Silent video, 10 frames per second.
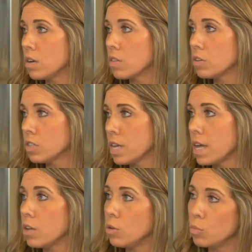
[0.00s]
in another
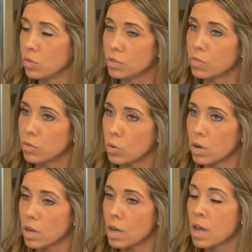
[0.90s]
state and you moved to
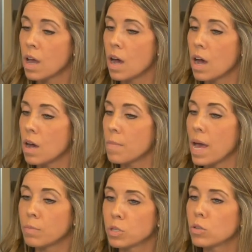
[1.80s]
Florida, um,
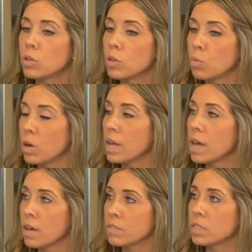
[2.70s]
absolutely you want to
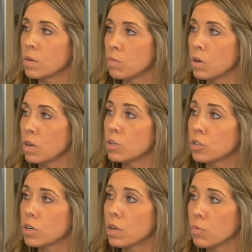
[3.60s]
have some an
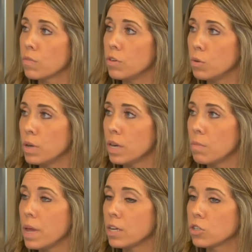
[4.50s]
attorney review
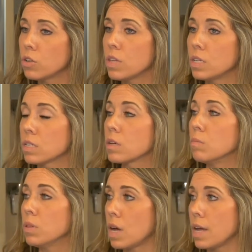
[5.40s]
it, make mm-hmm. sure that it's
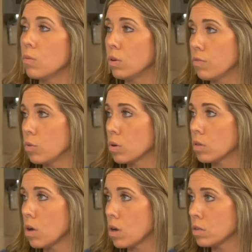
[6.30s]
compliant with
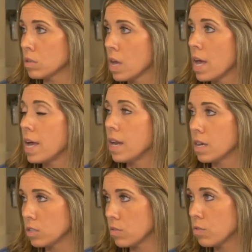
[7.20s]
Florida laws and
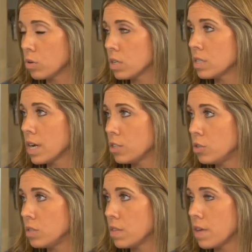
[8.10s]
has the Florida
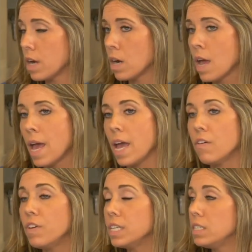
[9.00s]
statutes in there.
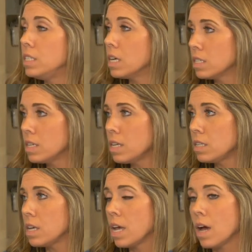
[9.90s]
If it
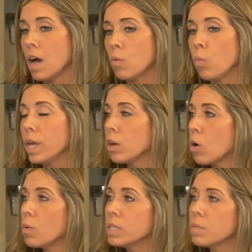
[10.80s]
doesn't, we can
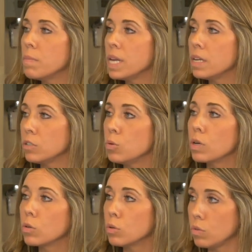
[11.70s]
always amend it
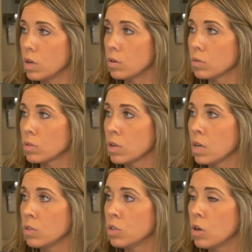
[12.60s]
to include those.
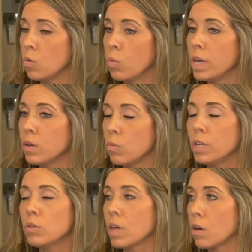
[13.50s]
Mm-hmm. So we,
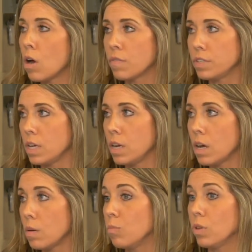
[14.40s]
we do that often.
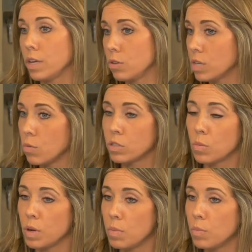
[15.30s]
Um, like you say, with
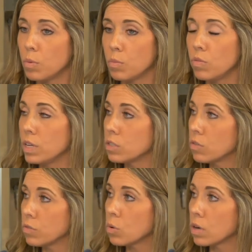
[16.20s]
so many people moving
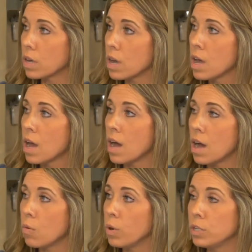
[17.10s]
to Florida,
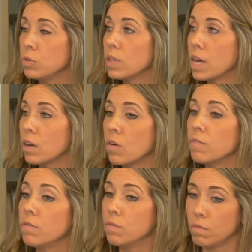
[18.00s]
right. we do that
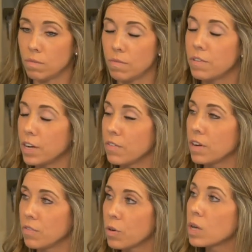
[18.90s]
very,
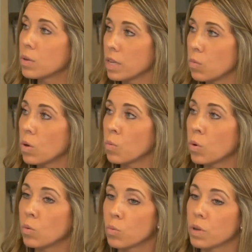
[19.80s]
very frequently where
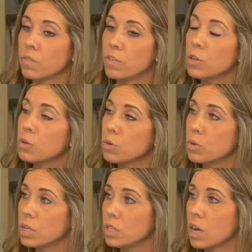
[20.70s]
we'll
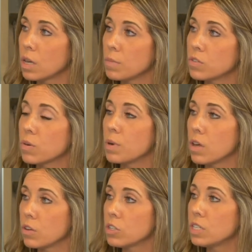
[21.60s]
review documents from
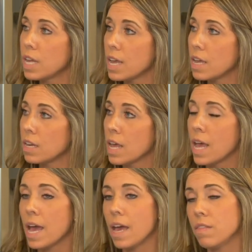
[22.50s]
another state
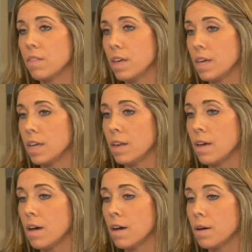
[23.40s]
and
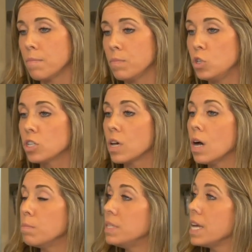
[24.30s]
then um, just
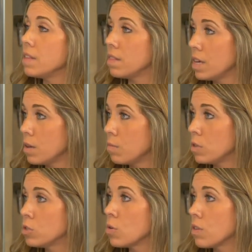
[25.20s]
update
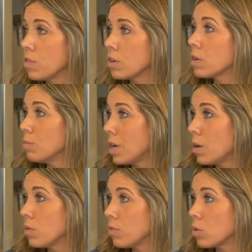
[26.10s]
them so that they're
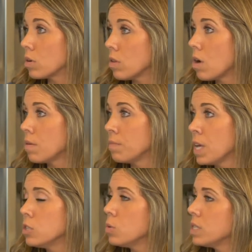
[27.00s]
compliant with Florida law.
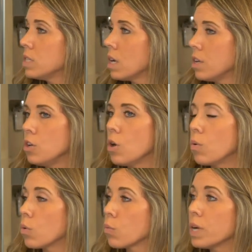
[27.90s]
So it's not, you
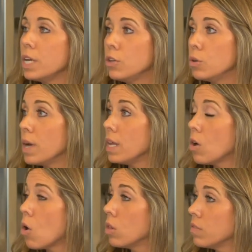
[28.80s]
know, a redo
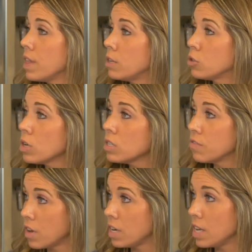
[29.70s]
and all of that
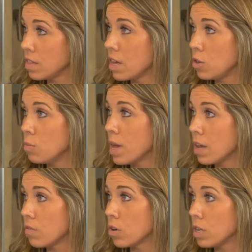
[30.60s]
trust funding that you
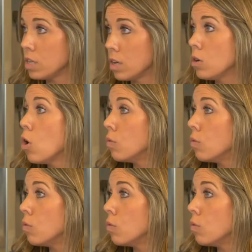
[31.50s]
may have already done, uh-huh.